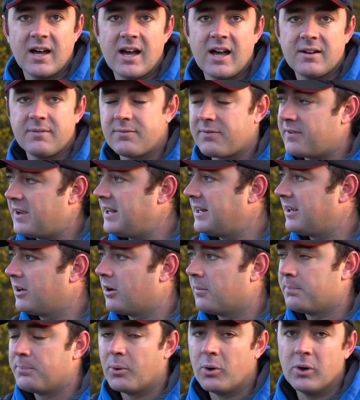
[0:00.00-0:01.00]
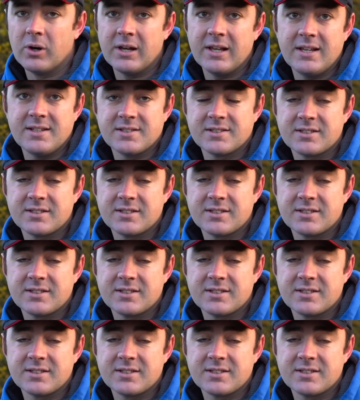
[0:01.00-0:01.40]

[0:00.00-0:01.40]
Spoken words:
and feeding on boilies,